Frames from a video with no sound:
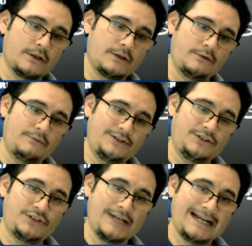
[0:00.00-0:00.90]
Reggie
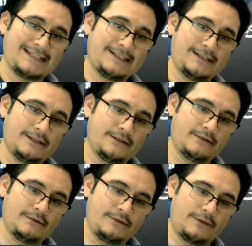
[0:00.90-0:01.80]
Jackson,
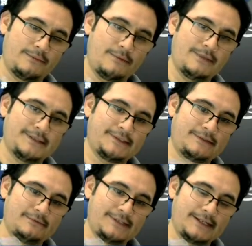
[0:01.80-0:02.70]
Thurman
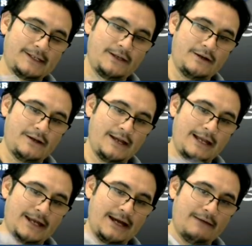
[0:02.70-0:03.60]
Munson, second year,
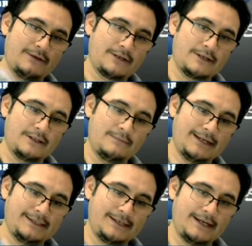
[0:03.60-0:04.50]
Hank Aaron,
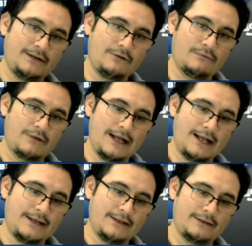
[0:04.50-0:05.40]
Clemente,
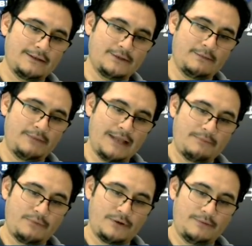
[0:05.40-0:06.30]
Ryan. These are black
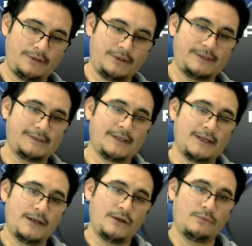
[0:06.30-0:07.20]
border beauties.
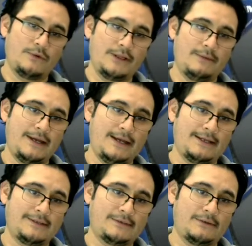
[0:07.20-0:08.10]
Willie
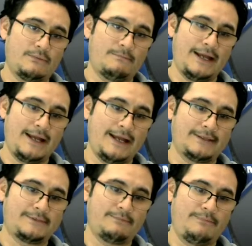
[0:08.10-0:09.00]
Mays,
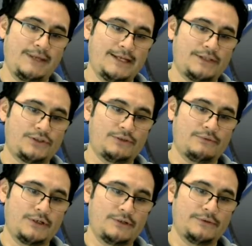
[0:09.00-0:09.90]
Banks, Bench,
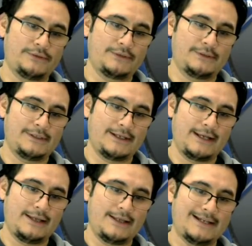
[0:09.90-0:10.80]
Rose,
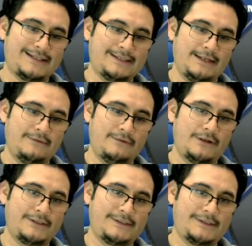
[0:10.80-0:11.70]
Kaline,
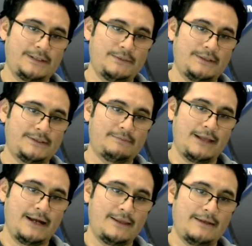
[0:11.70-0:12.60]
Seaver, Simmons,
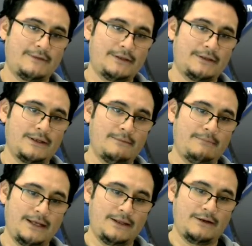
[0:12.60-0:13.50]
Bly Levin,
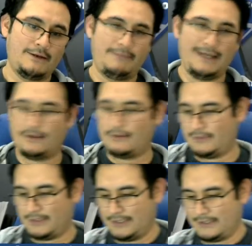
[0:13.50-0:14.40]
Baylor, and Baker rookie.